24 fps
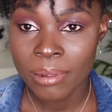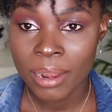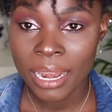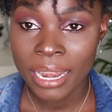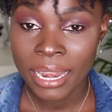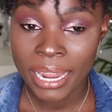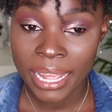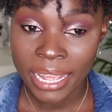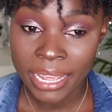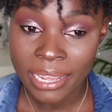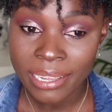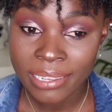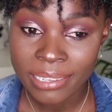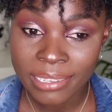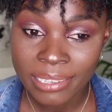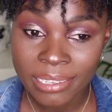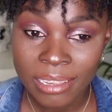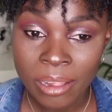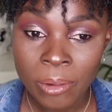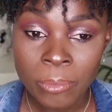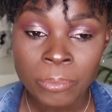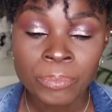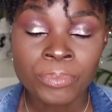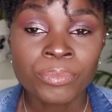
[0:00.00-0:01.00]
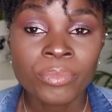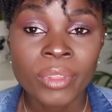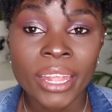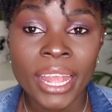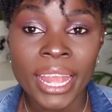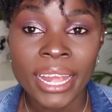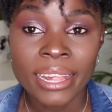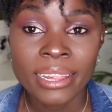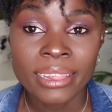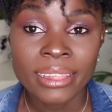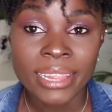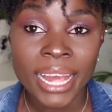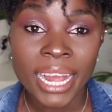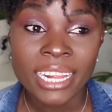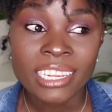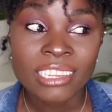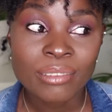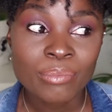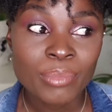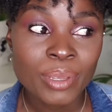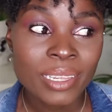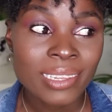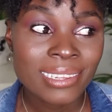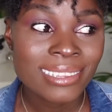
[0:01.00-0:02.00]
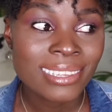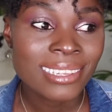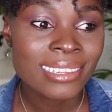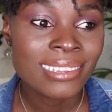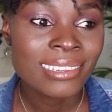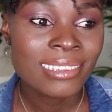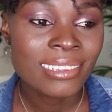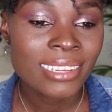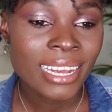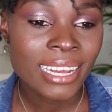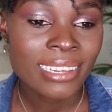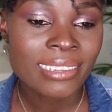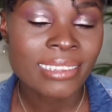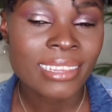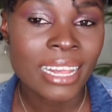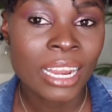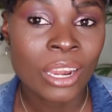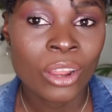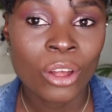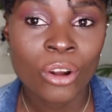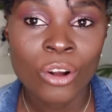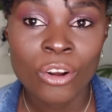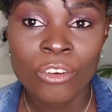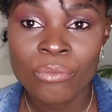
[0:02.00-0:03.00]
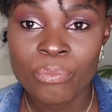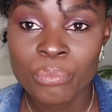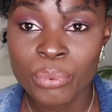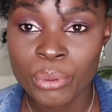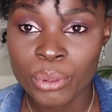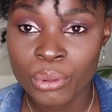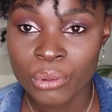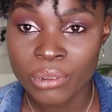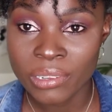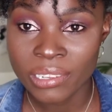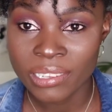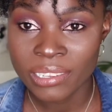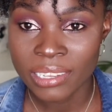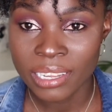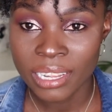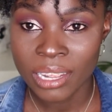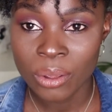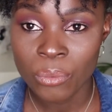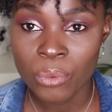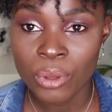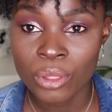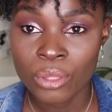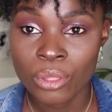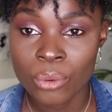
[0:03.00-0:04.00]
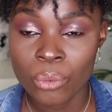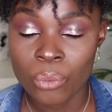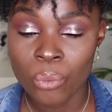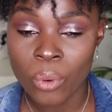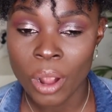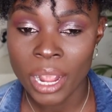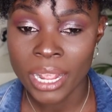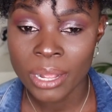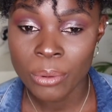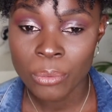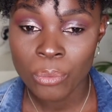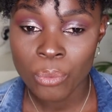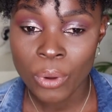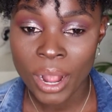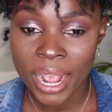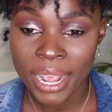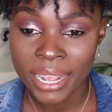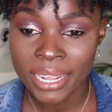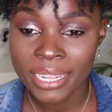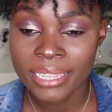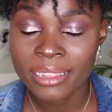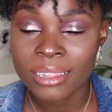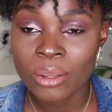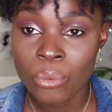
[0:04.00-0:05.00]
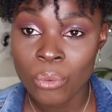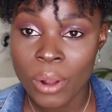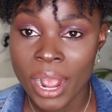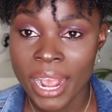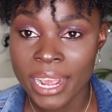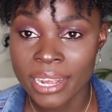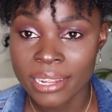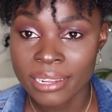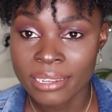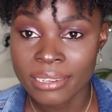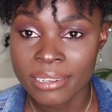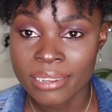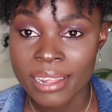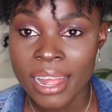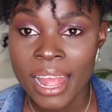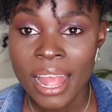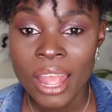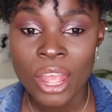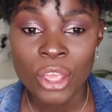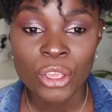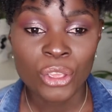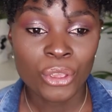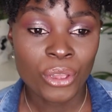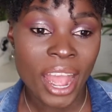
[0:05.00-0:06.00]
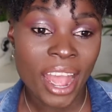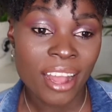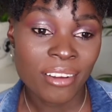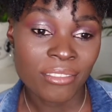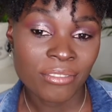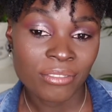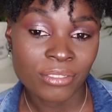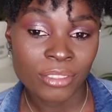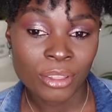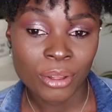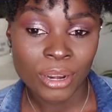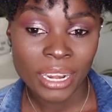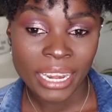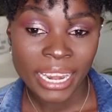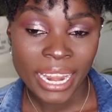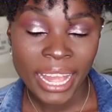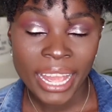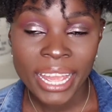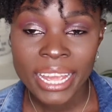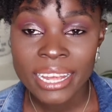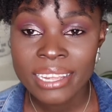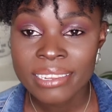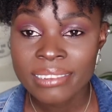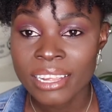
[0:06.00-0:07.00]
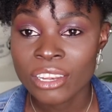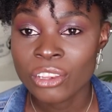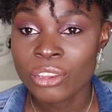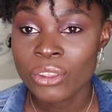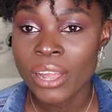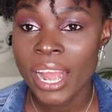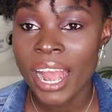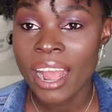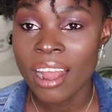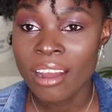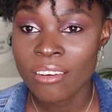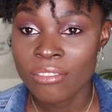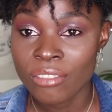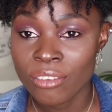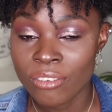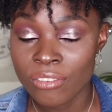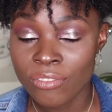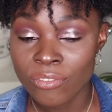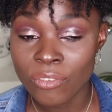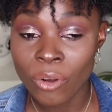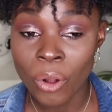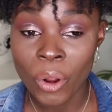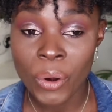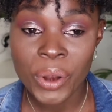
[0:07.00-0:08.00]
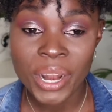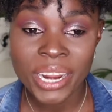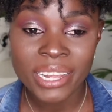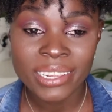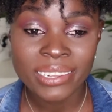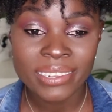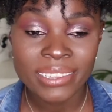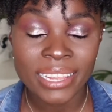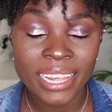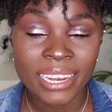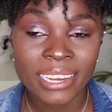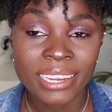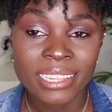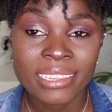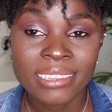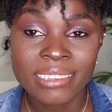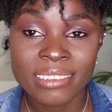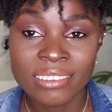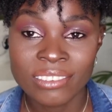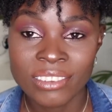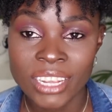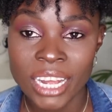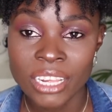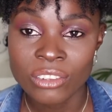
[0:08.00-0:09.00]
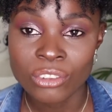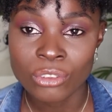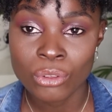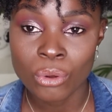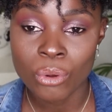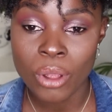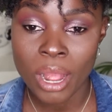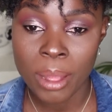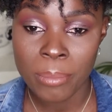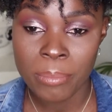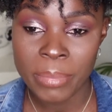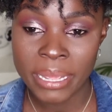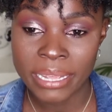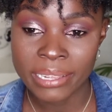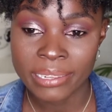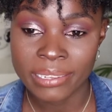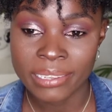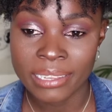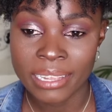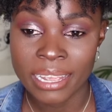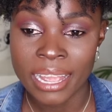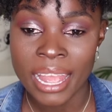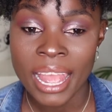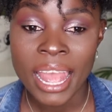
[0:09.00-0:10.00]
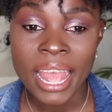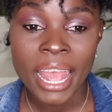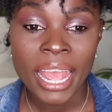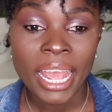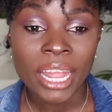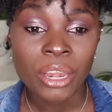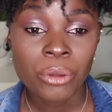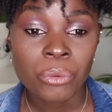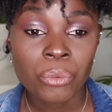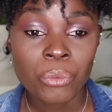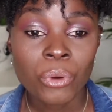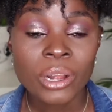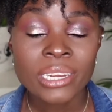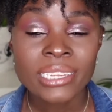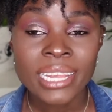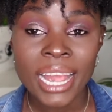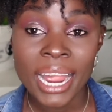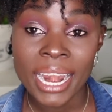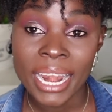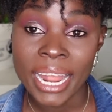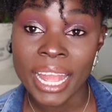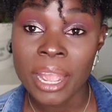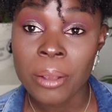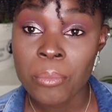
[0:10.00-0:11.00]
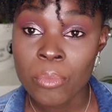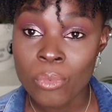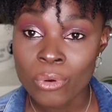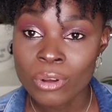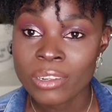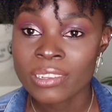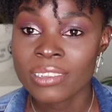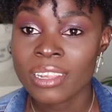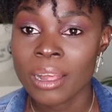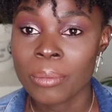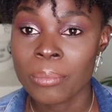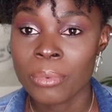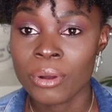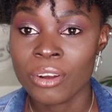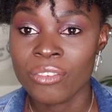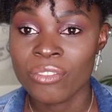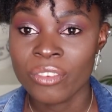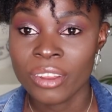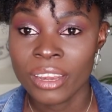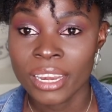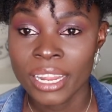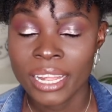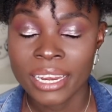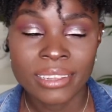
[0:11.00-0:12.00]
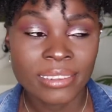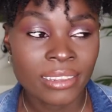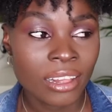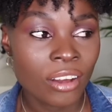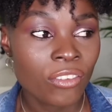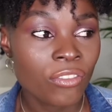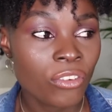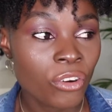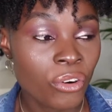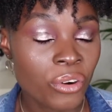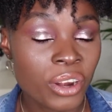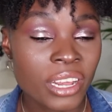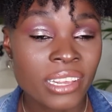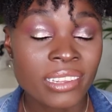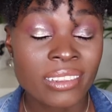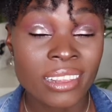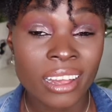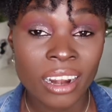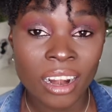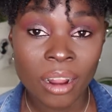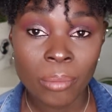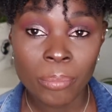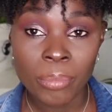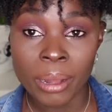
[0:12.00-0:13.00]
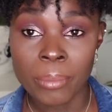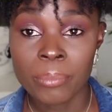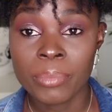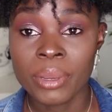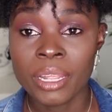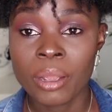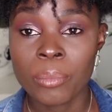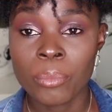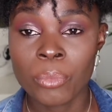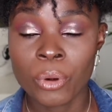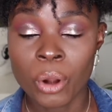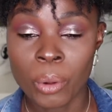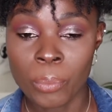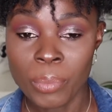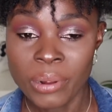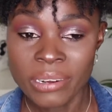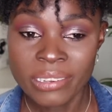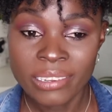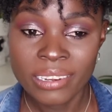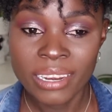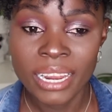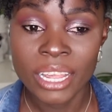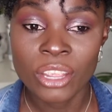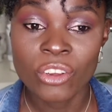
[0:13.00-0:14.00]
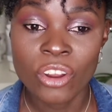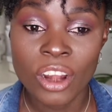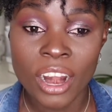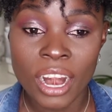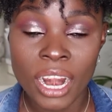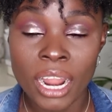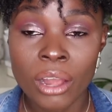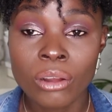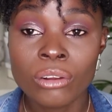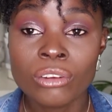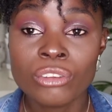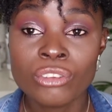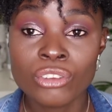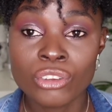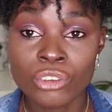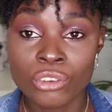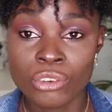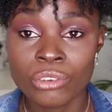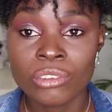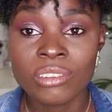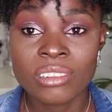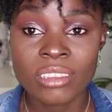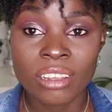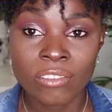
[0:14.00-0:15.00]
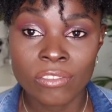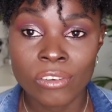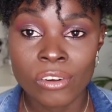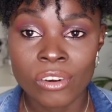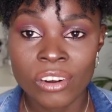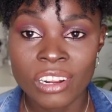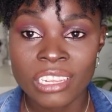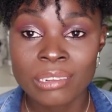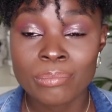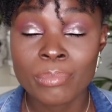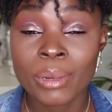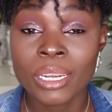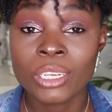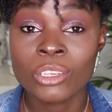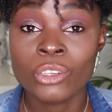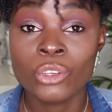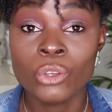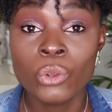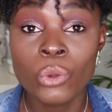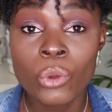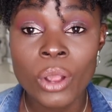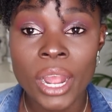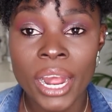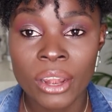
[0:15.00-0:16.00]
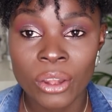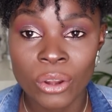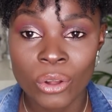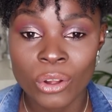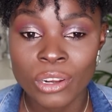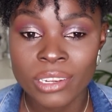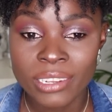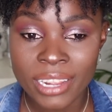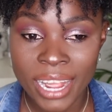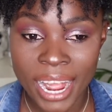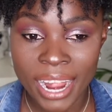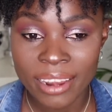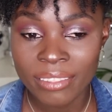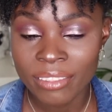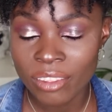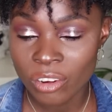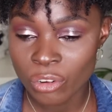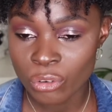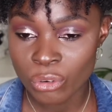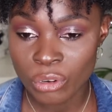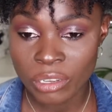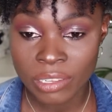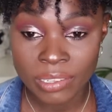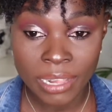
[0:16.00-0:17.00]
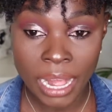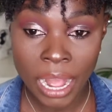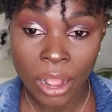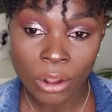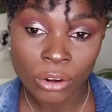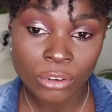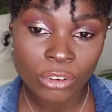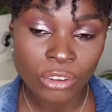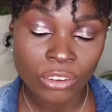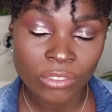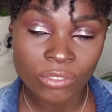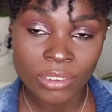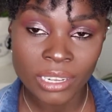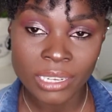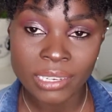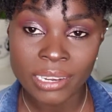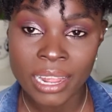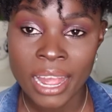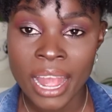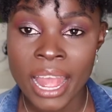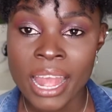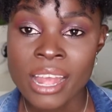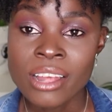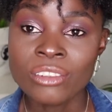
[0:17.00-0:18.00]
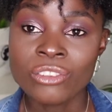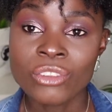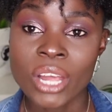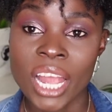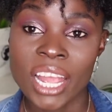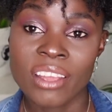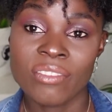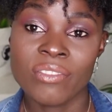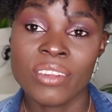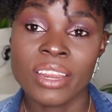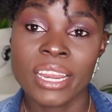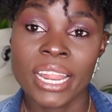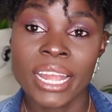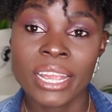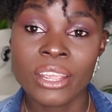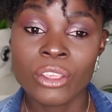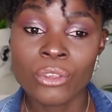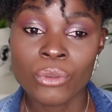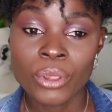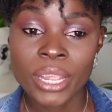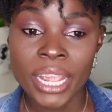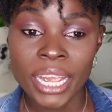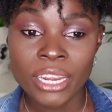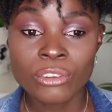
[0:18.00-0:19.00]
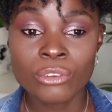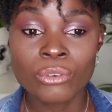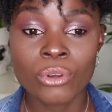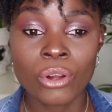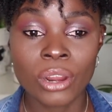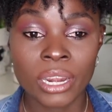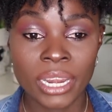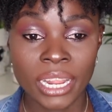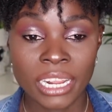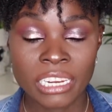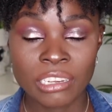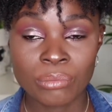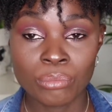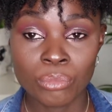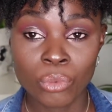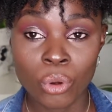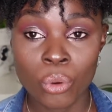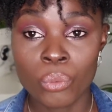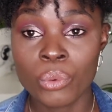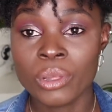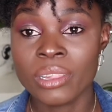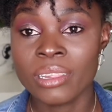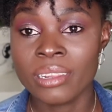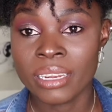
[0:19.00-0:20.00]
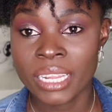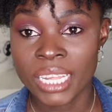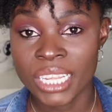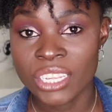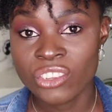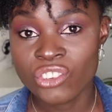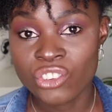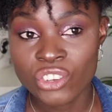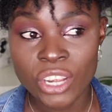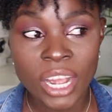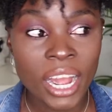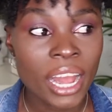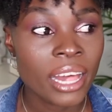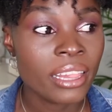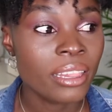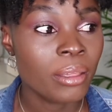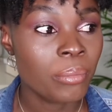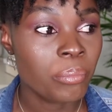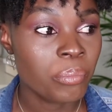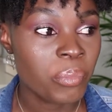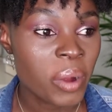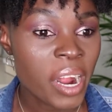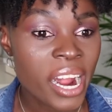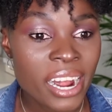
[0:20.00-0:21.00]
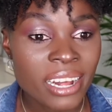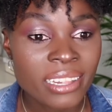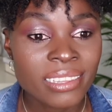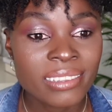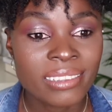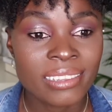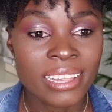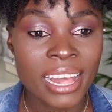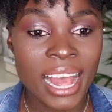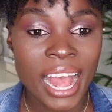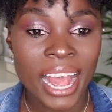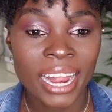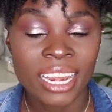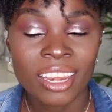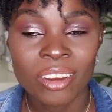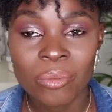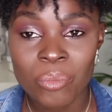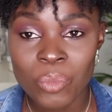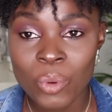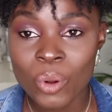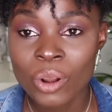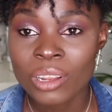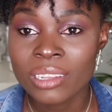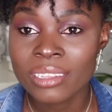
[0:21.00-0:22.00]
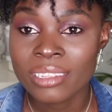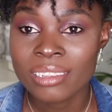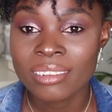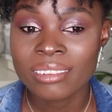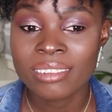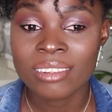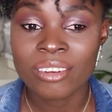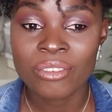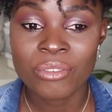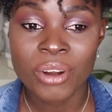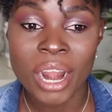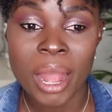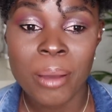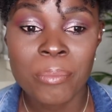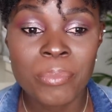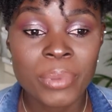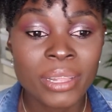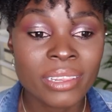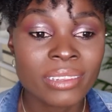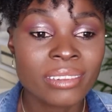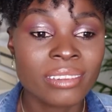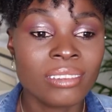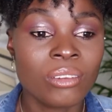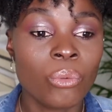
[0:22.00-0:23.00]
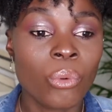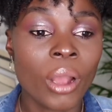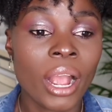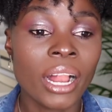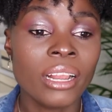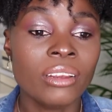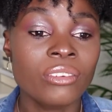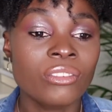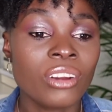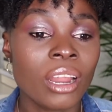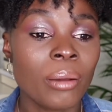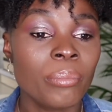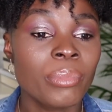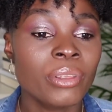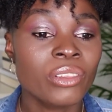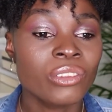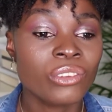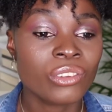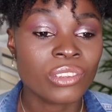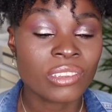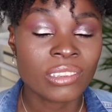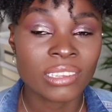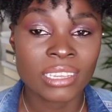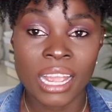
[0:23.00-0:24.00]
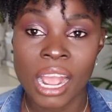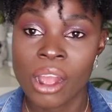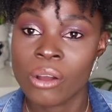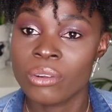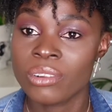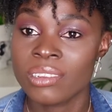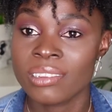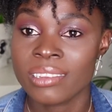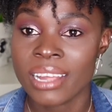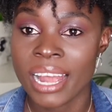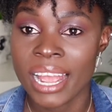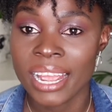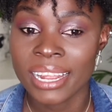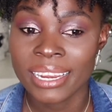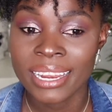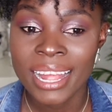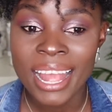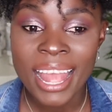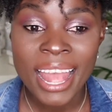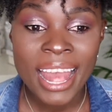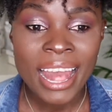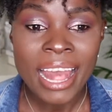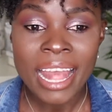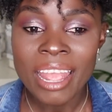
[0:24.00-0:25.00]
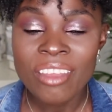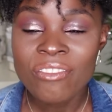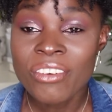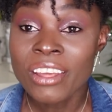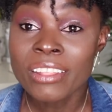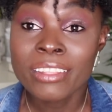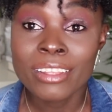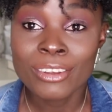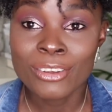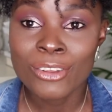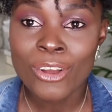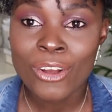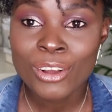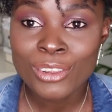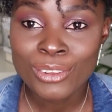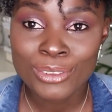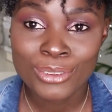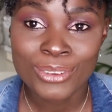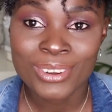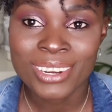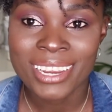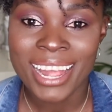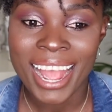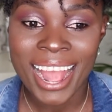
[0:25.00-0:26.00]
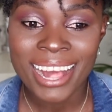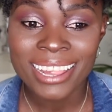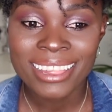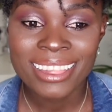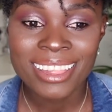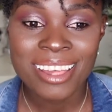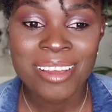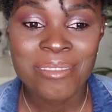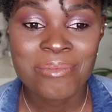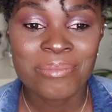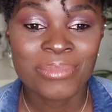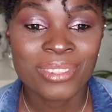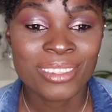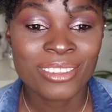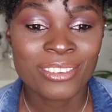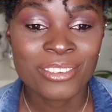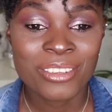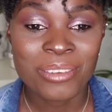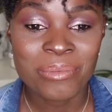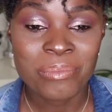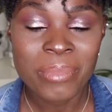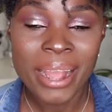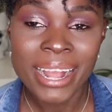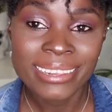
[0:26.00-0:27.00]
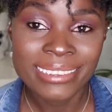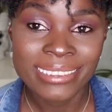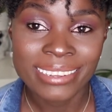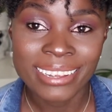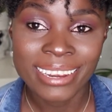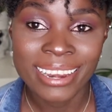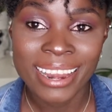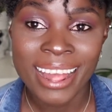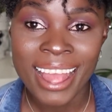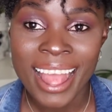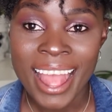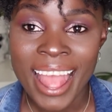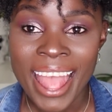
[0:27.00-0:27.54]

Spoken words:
lakes, and that means there's just a lot of beauty with the in the wild. You have the lakes and you have the forest, and it's just so amazing. And what I like most about Finland is that forests are a public property. Like, you're allowed to use the forest, but you cannot cut the trees out of it. So I feel like you get to connect more with nature, the birds, the animals. There's the rabbits, the wild rabbits you see outside. Even the dogs, don't hurt them, to imagine.